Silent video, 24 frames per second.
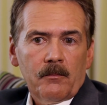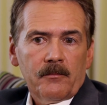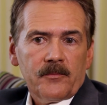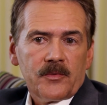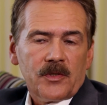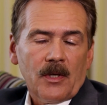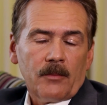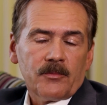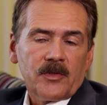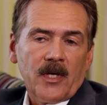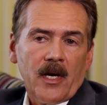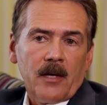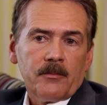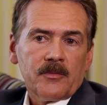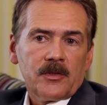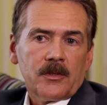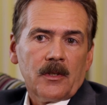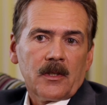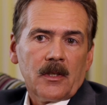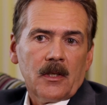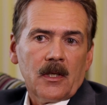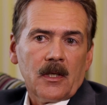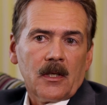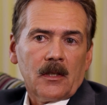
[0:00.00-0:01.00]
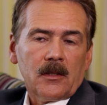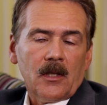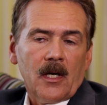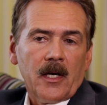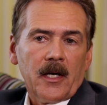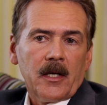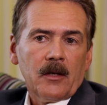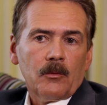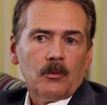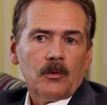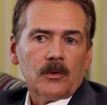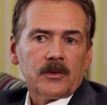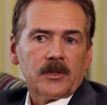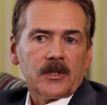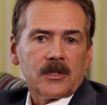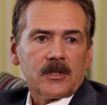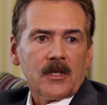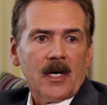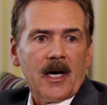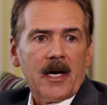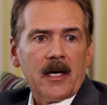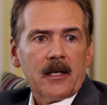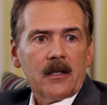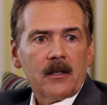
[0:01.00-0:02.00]
Sometimes a client will
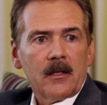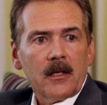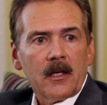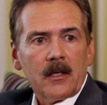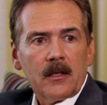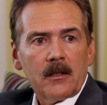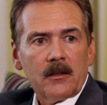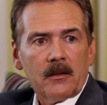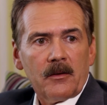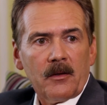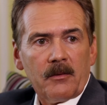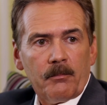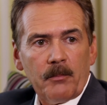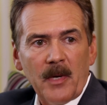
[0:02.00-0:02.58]
decide that the